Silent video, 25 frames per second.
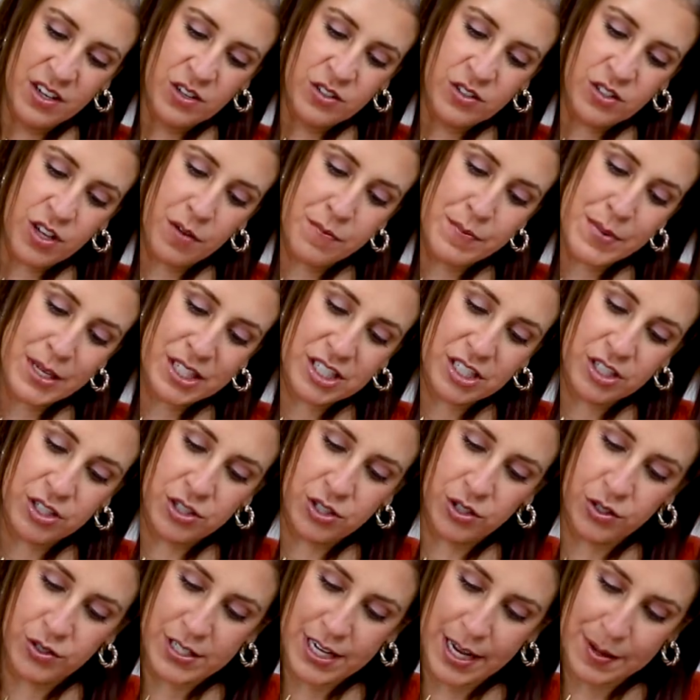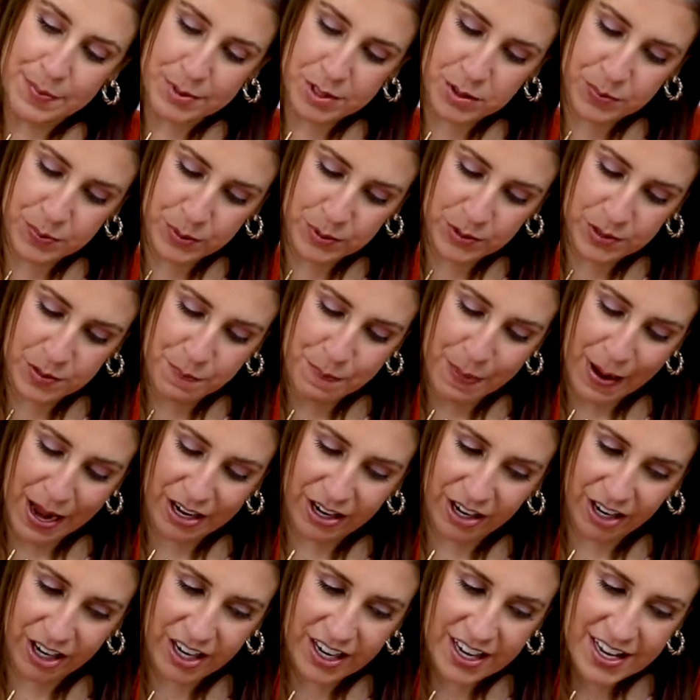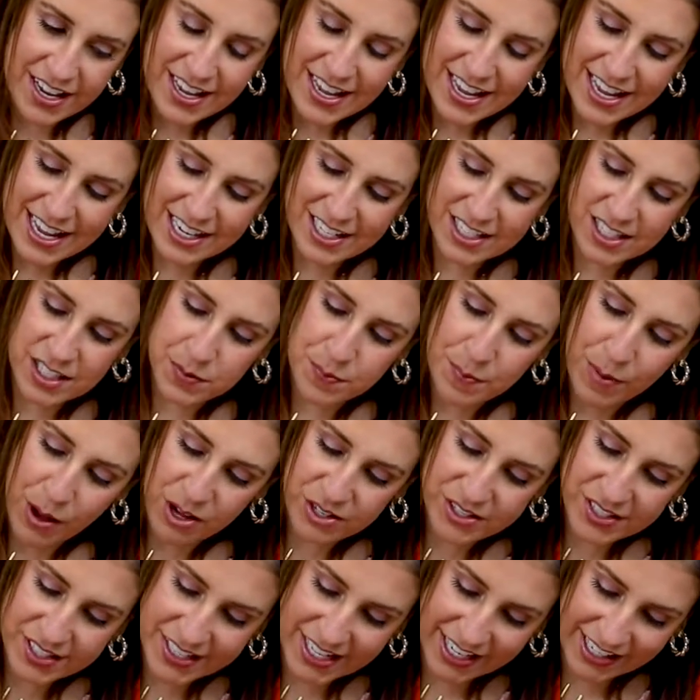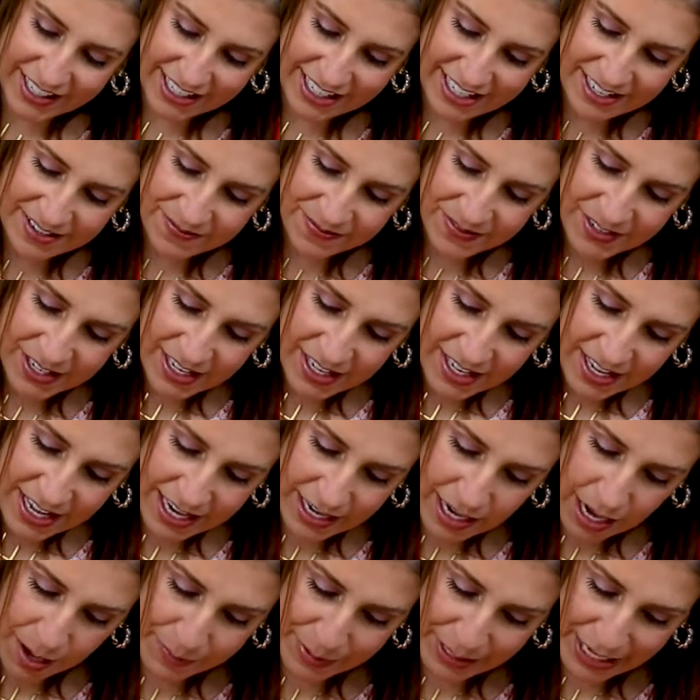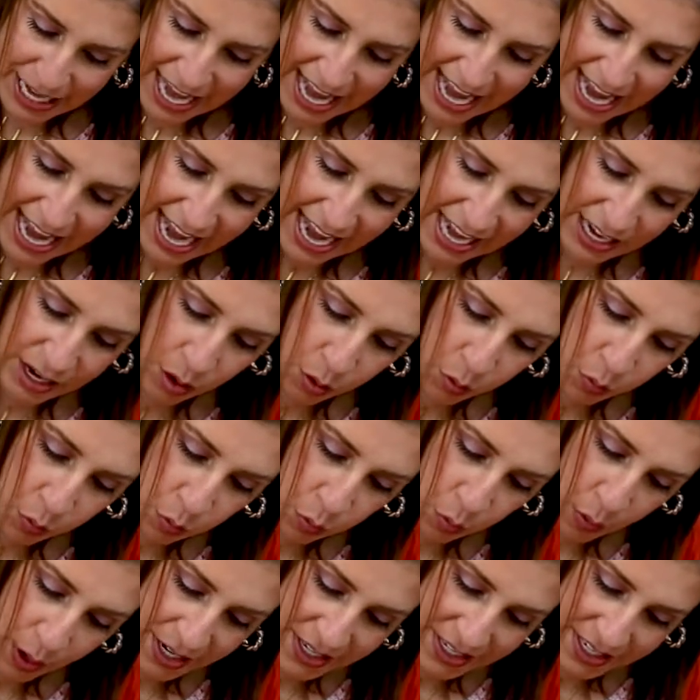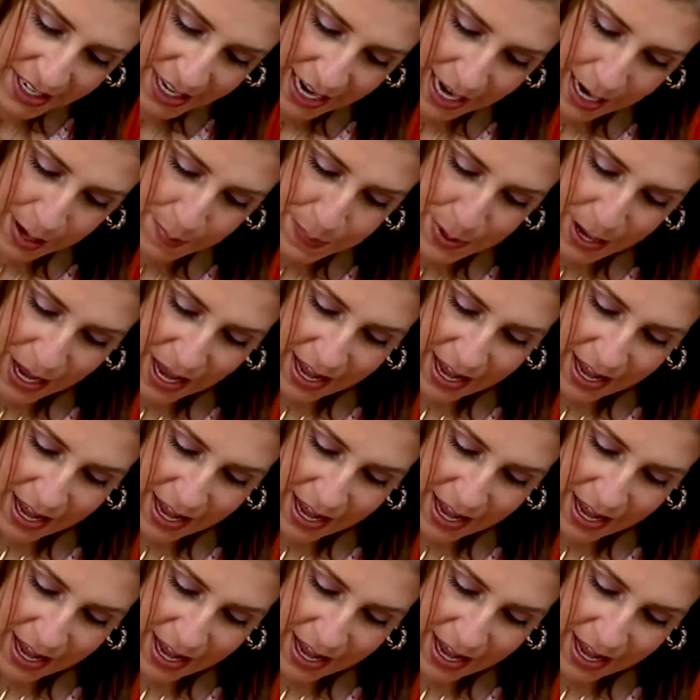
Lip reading: So I've melted 2 tablespoons of butter in a small skillet, and I'm gonna add 1 cup